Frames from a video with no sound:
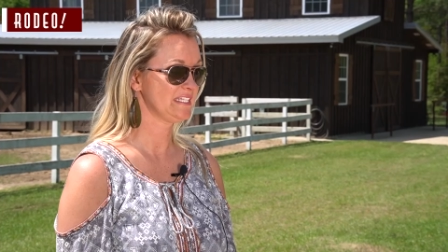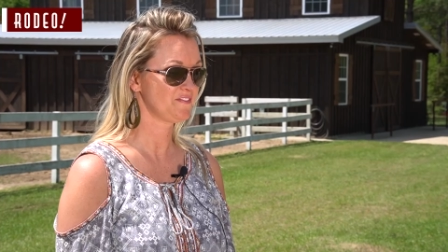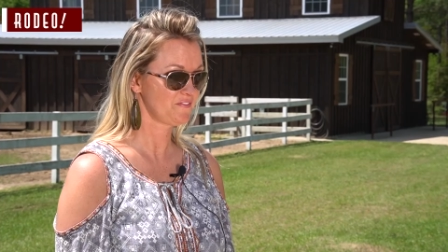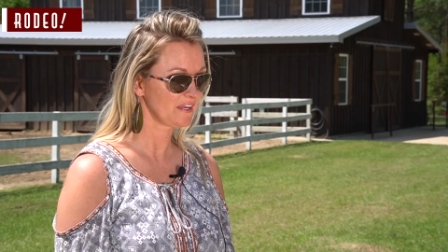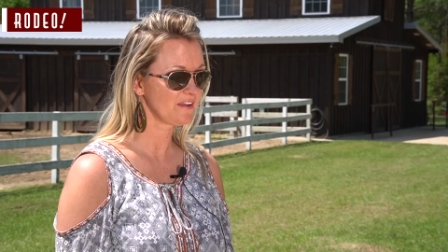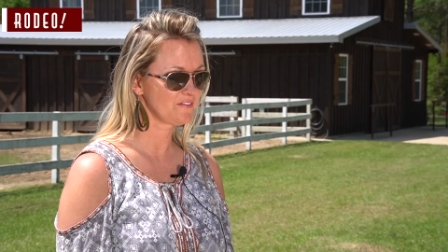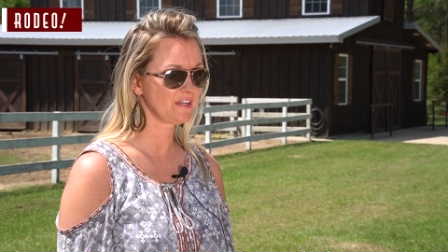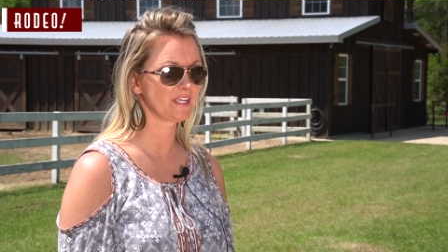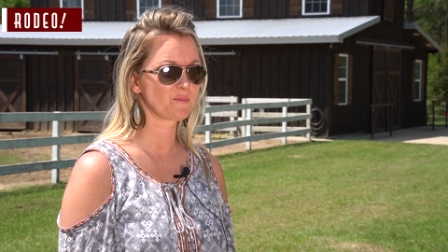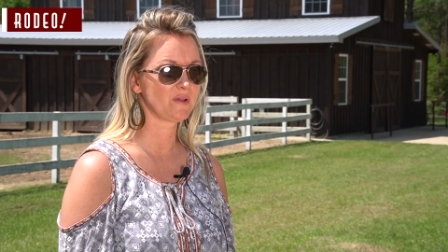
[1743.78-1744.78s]
it's very,
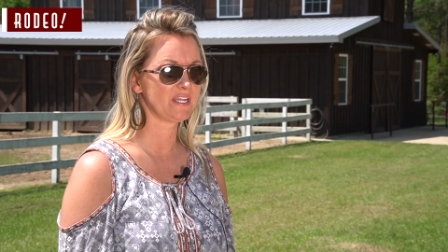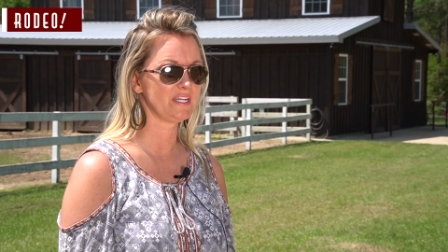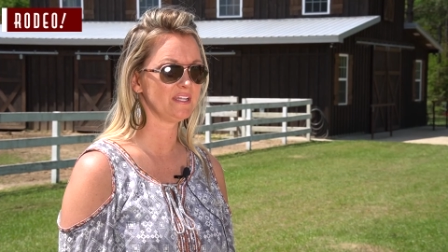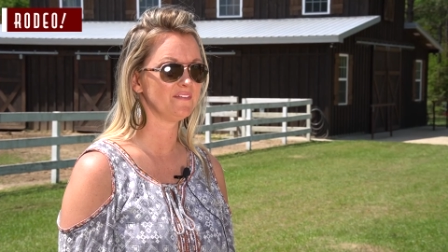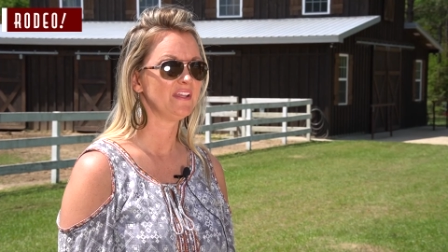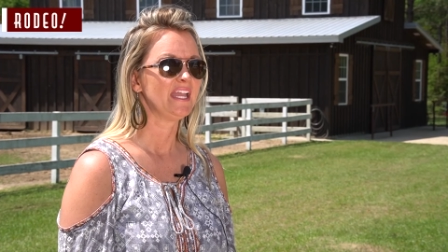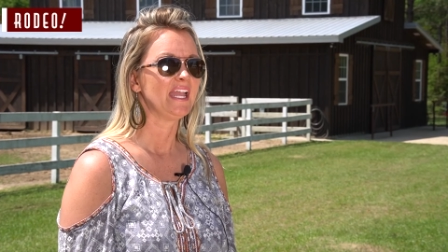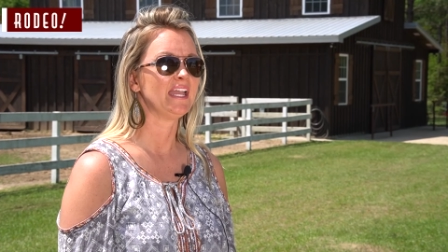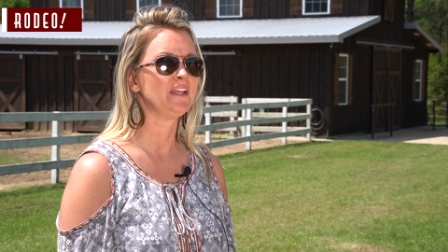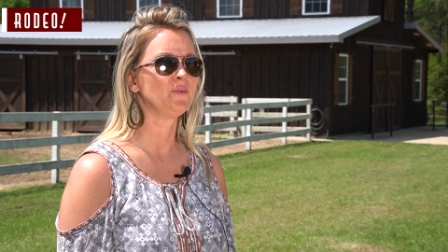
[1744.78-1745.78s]
very competitive.
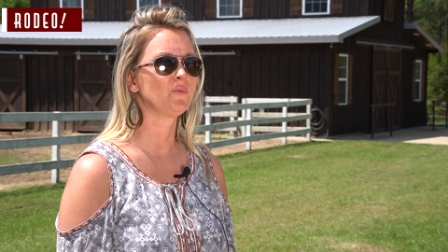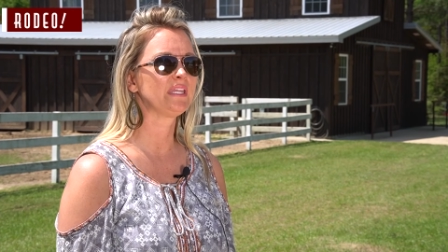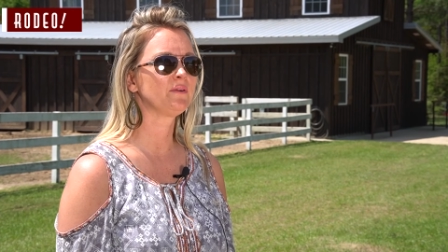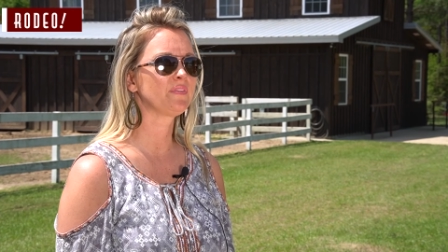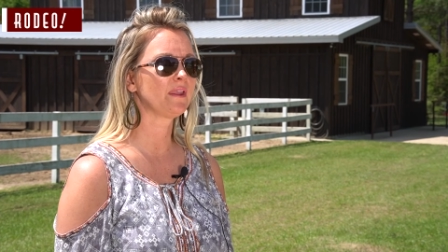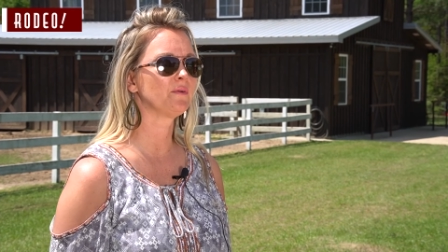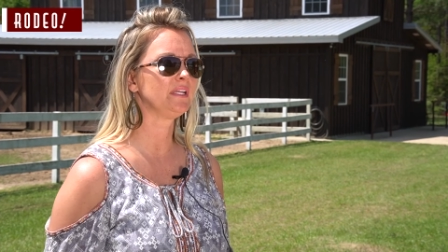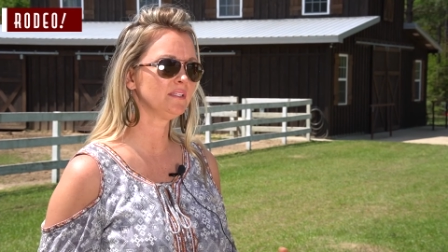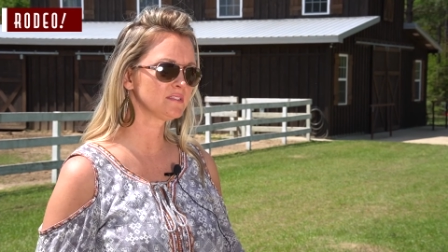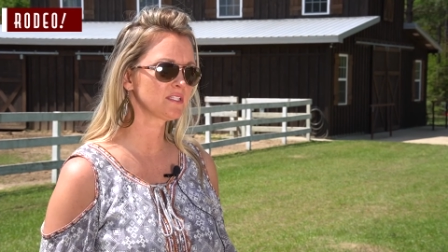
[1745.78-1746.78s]
And we, they were
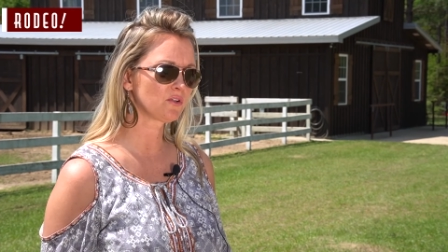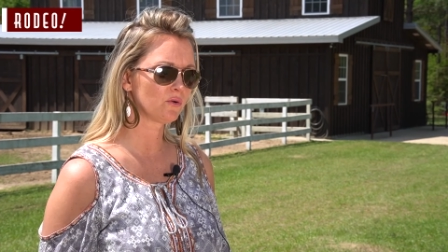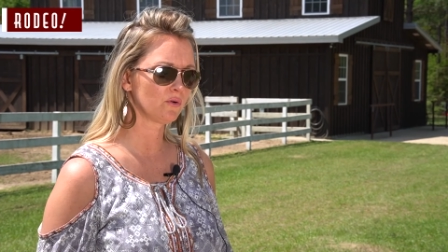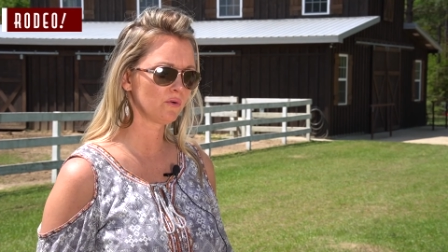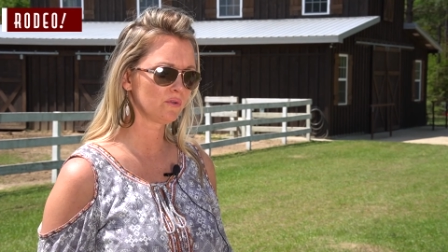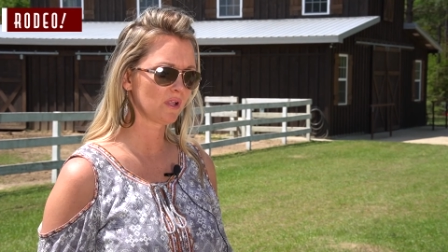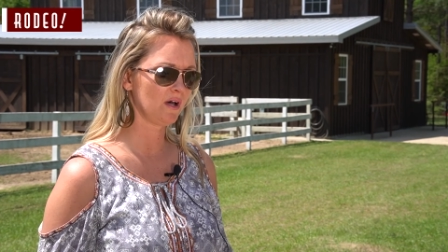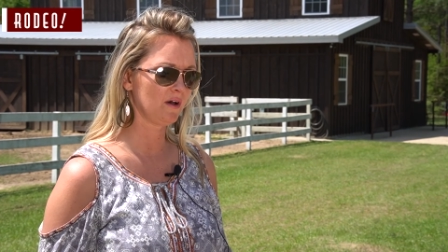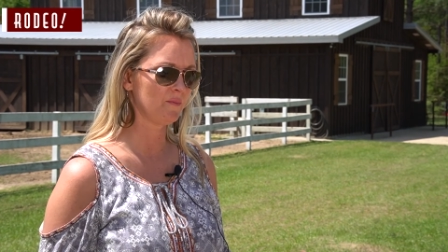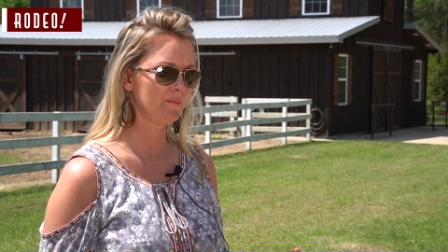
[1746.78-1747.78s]
in school
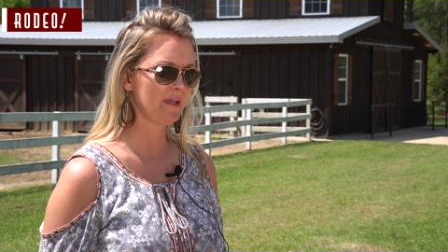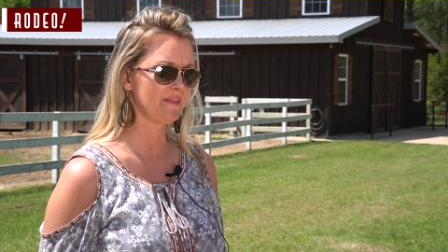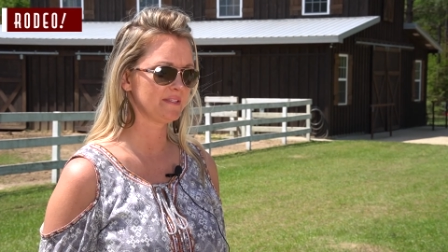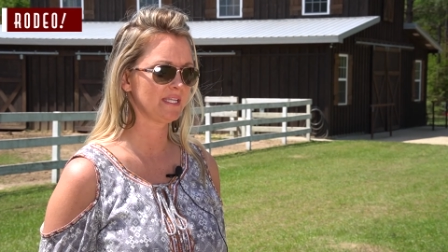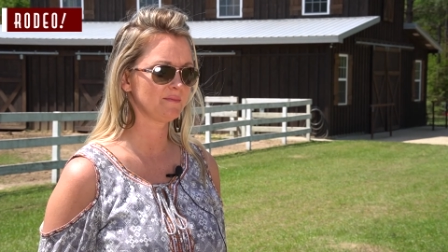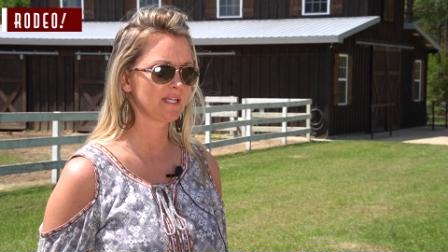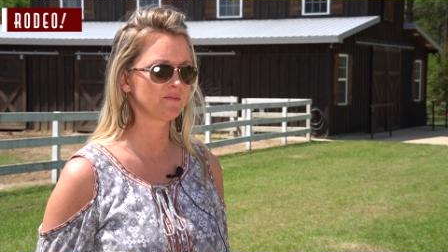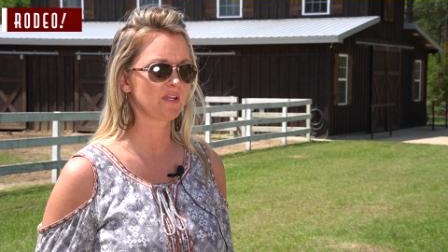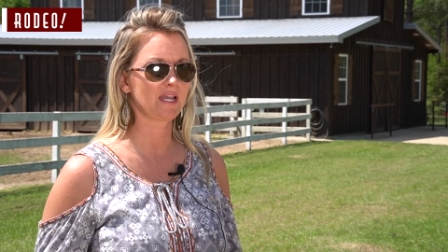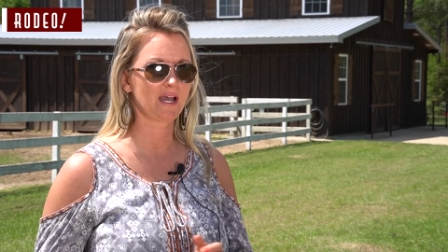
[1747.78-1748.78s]
um, at the same time.
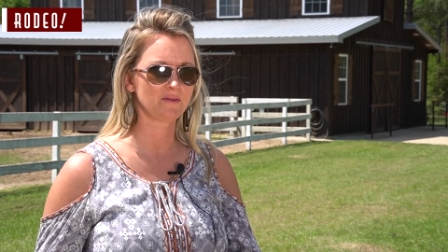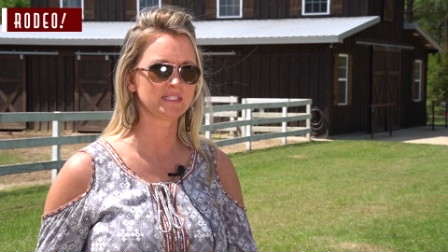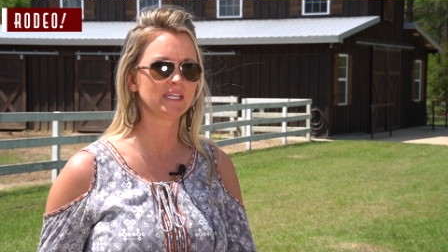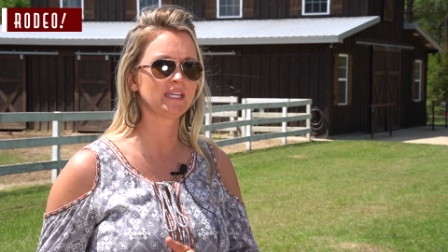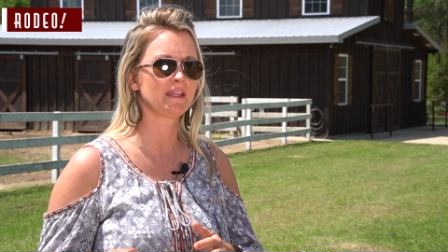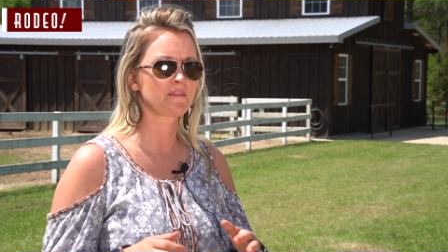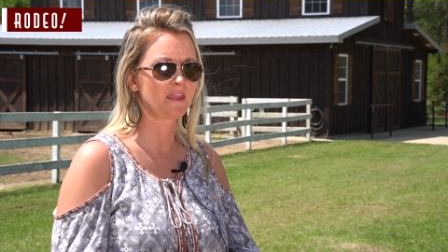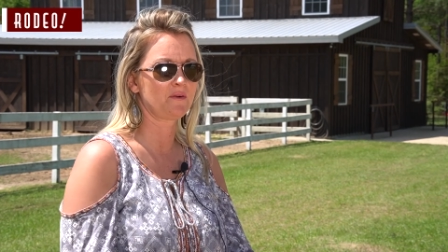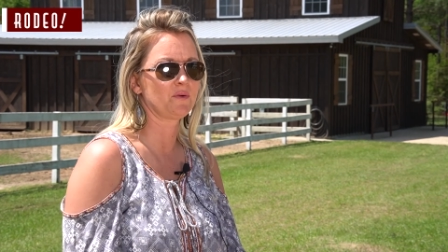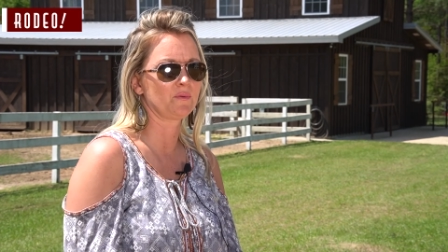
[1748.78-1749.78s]
So I, I, was gigging,
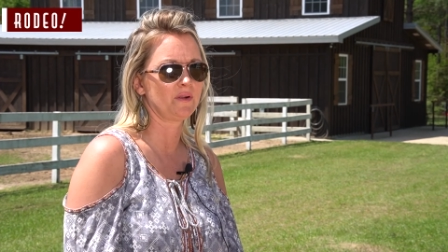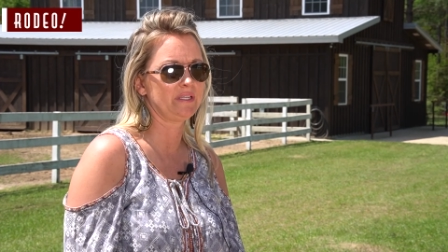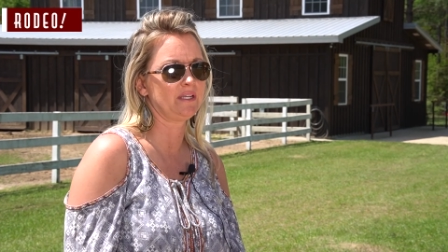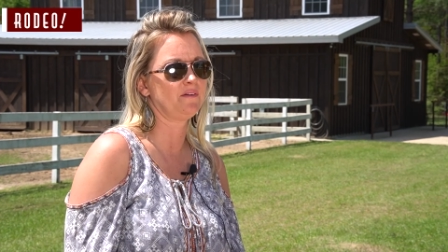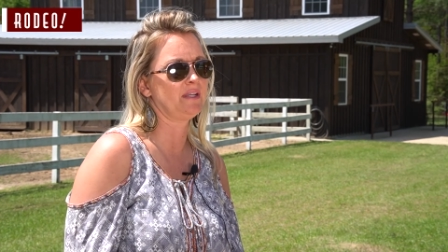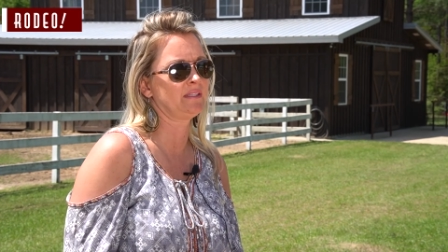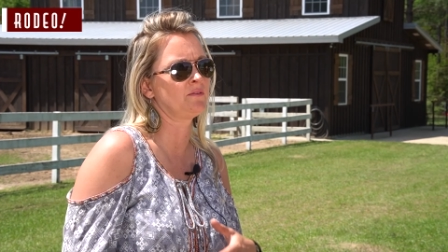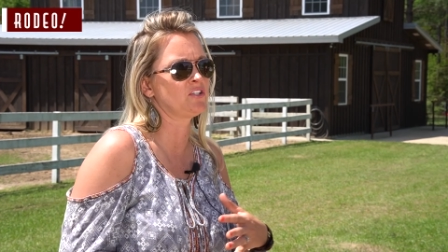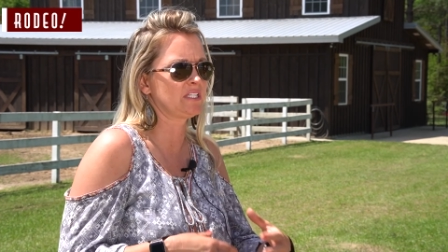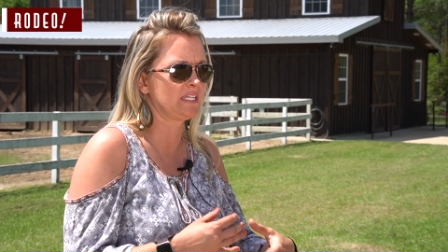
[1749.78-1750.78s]
they were rodeoing, they
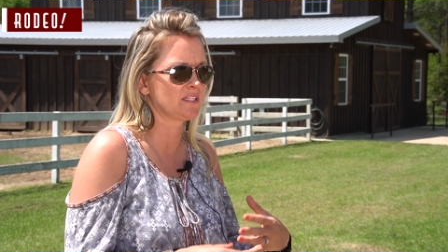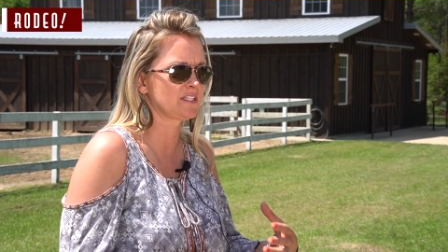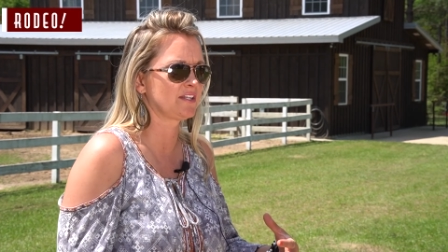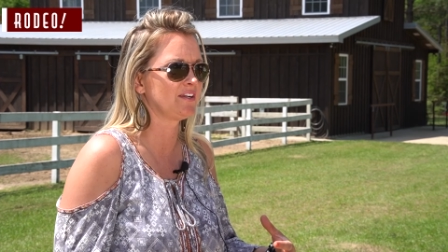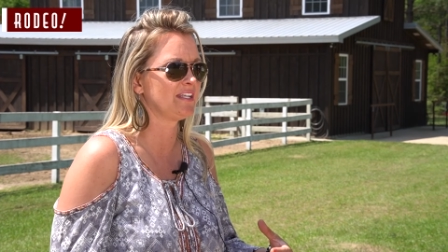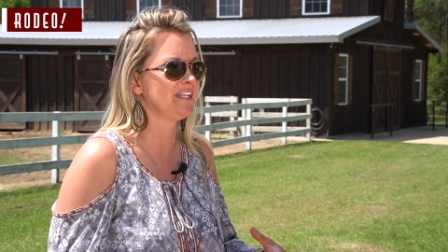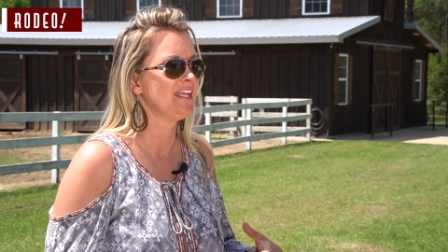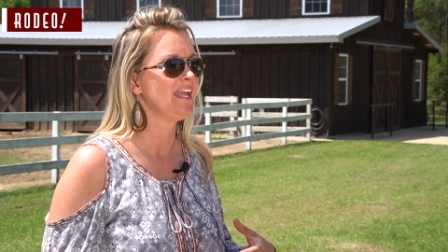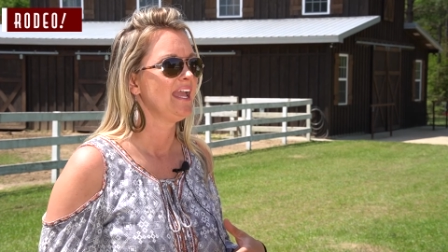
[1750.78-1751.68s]
were just getting started.